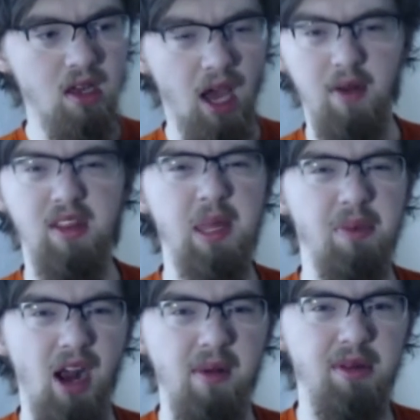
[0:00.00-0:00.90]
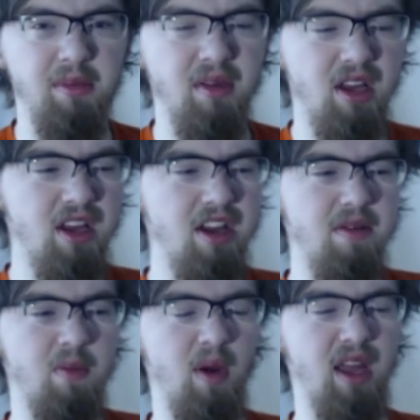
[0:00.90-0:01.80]
I don't see the problem
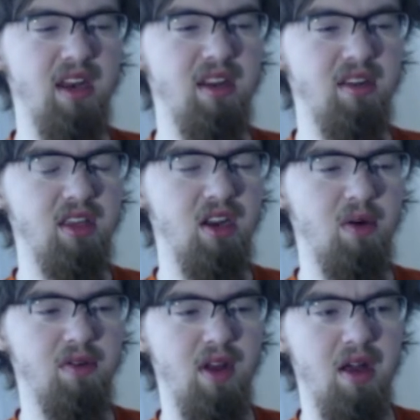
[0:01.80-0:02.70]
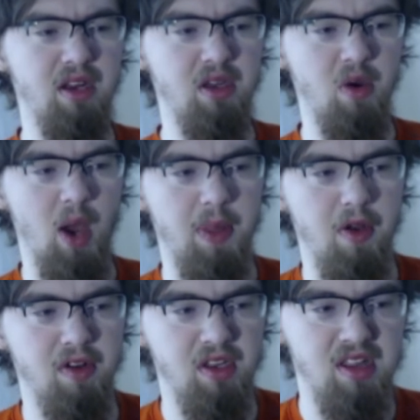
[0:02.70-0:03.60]
when, in reality you go out
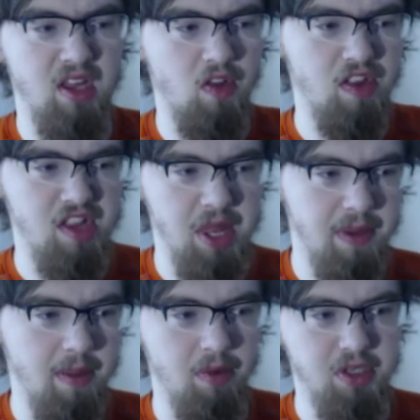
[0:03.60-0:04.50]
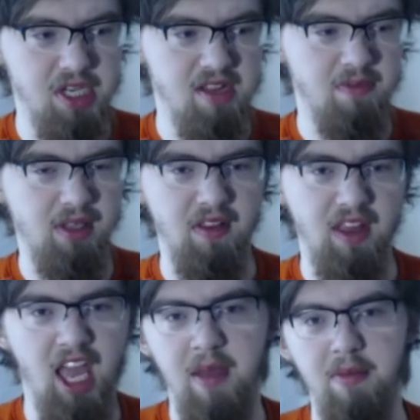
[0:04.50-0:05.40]
there and you see all these other people just play the
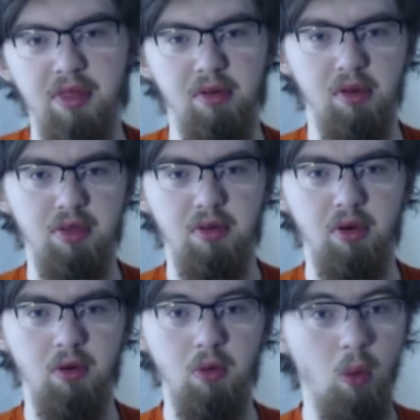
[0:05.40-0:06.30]
game through and through,